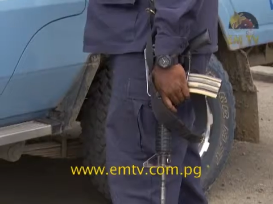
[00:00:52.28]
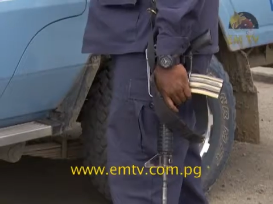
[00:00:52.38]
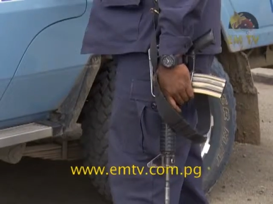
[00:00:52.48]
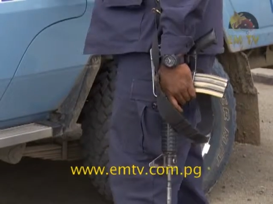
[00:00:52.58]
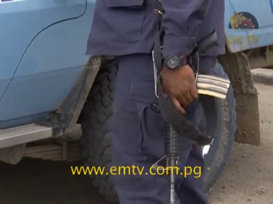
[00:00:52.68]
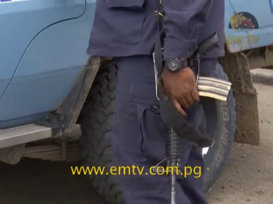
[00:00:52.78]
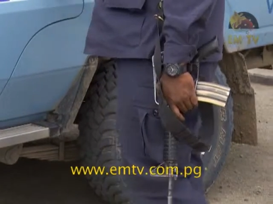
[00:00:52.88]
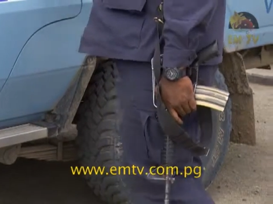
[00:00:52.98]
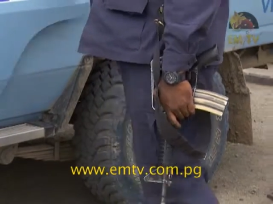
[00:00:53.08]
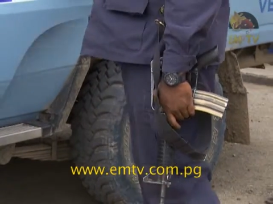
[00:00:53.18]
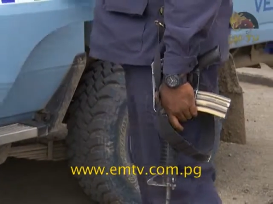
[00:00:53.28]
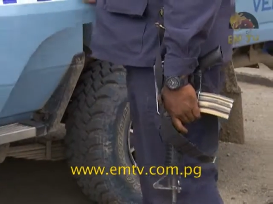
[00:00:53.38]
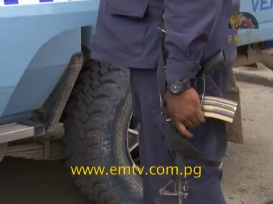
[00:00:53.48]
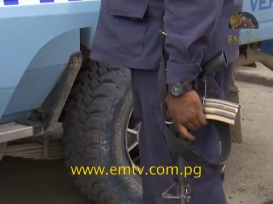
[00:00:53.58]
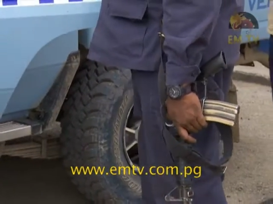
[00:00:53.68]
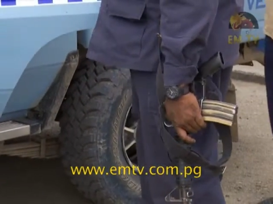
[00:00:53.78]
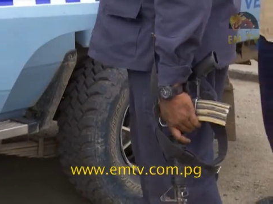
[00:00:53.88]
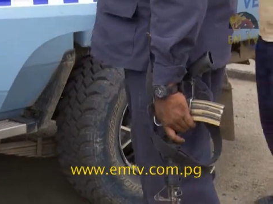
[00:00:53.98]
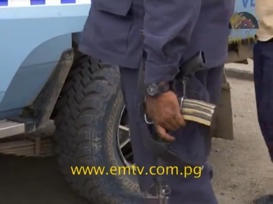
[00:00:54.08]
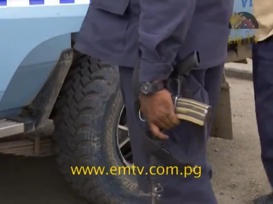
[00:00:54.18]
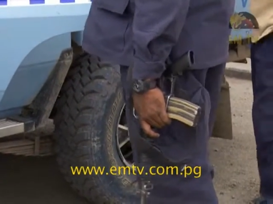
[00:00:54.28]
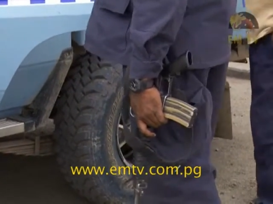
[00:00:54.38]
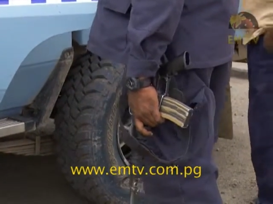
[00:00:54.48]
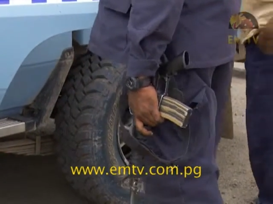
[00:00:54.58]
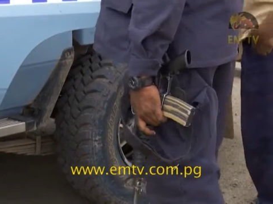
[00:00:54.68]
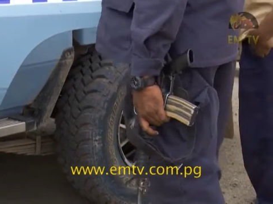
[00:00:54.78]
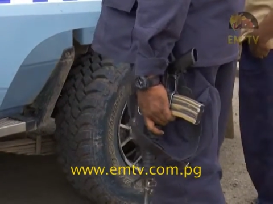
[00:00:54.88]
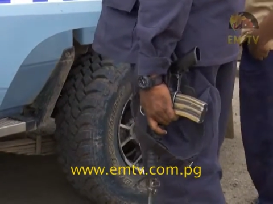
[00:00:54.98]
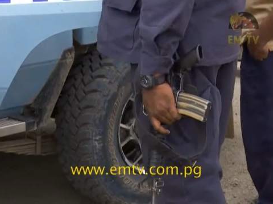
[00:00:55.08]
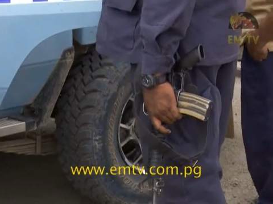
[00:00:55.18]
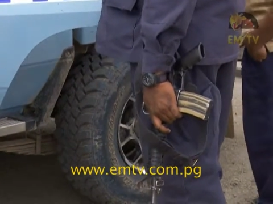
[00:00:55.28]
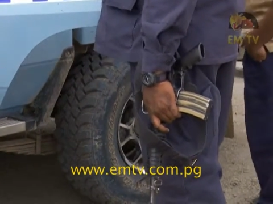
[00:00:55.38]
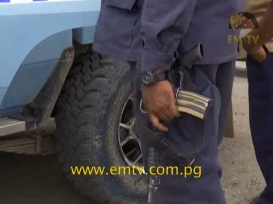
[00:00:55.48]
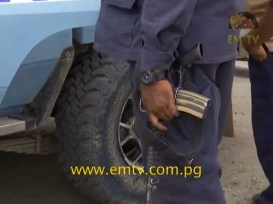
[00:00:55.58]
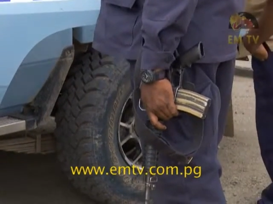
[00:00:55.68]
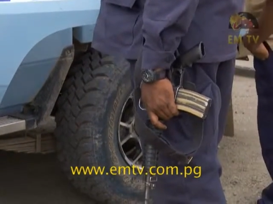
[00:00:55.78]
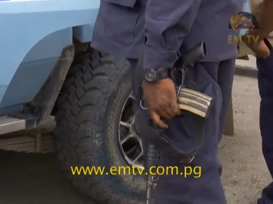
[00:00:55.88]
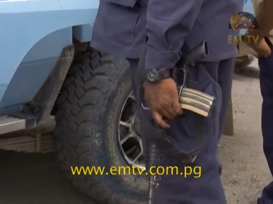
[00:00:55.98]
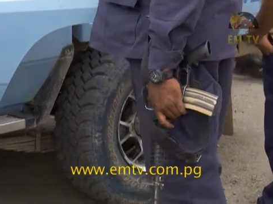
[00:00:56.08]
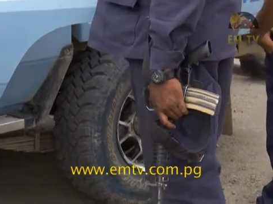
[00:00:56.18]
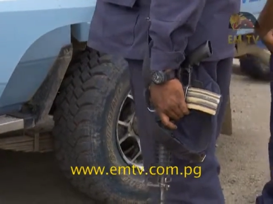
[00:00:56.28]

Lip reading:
(no speaker visible)